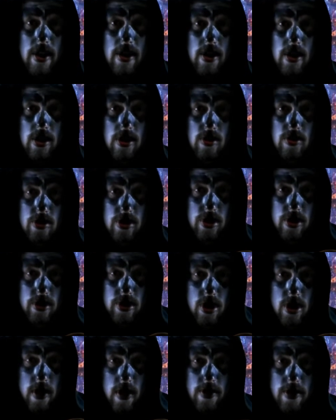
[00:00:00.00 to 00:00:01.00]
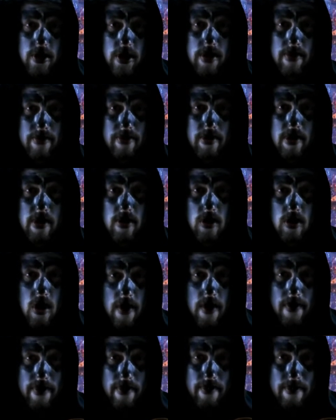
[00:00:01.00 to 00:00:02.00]
you should turn your computer
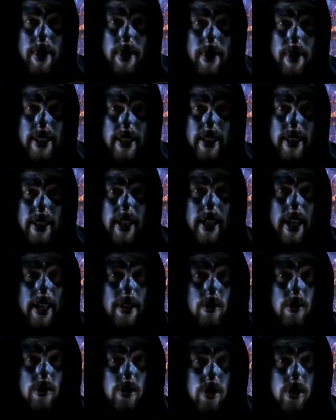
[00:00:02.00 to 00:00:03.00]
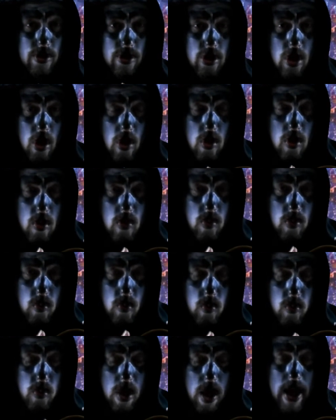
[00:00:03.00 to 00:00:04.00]
off immediately and you should go
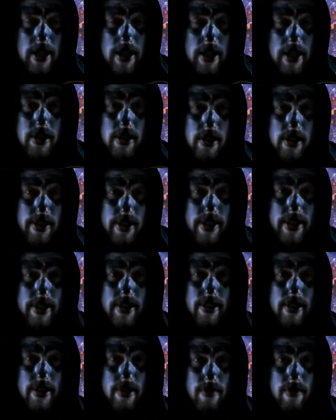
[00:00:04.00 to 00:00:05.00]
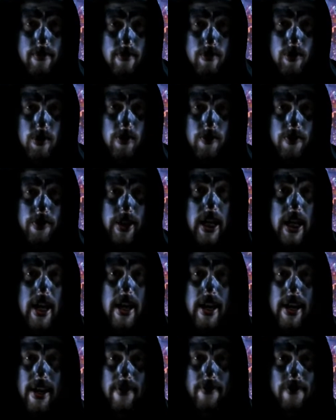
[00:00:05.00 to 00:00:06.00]
watch this movie.
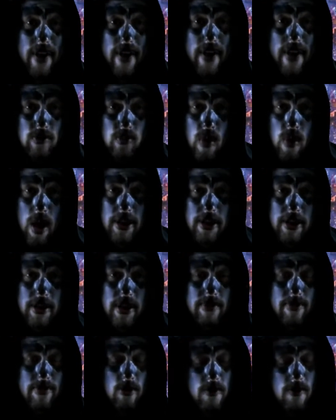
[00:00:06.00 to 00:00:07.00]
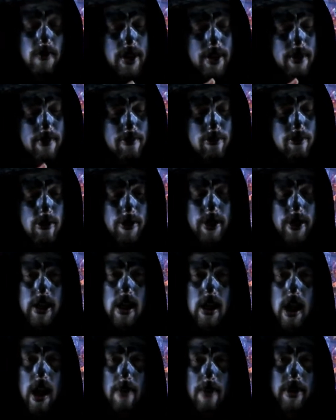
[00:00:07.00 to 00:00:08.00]
In fact, watch this movie and then put in the
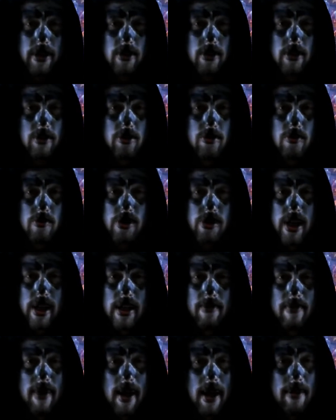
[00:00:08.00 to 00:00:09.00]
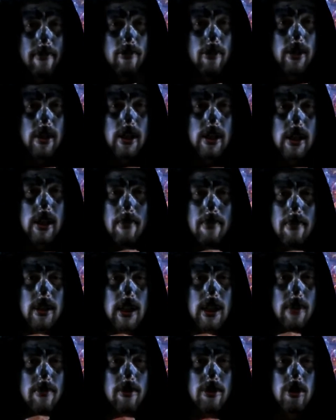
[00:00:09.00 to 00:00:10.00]
comments what you think about it. Put in the comments
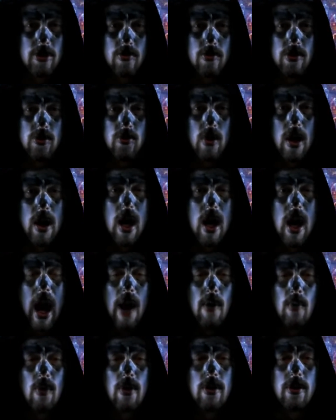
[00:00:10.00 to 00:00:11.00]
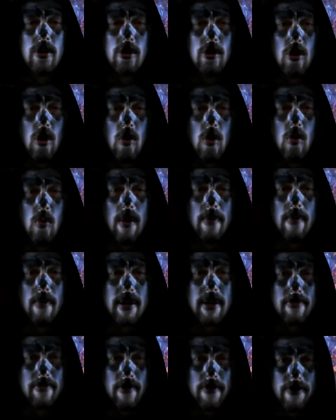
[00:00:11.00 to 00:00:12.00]
how much you enjoy. I want to know what
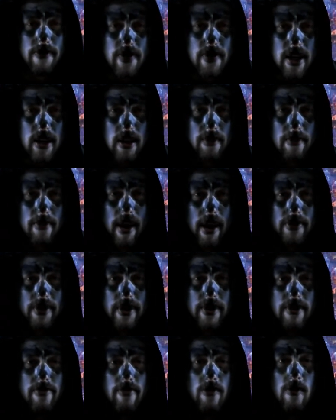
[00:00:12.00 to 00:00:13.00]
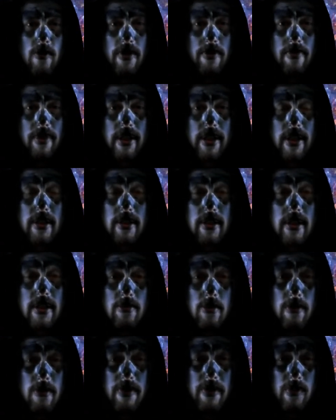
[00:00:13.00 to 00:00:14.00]
people feel about this movie, because this
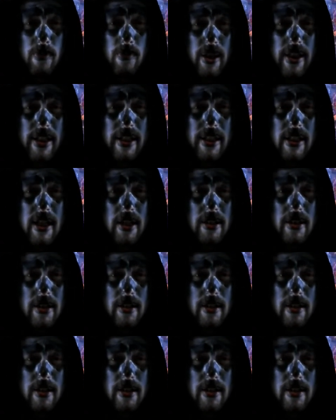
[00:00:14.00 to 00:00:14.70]
movie really touched a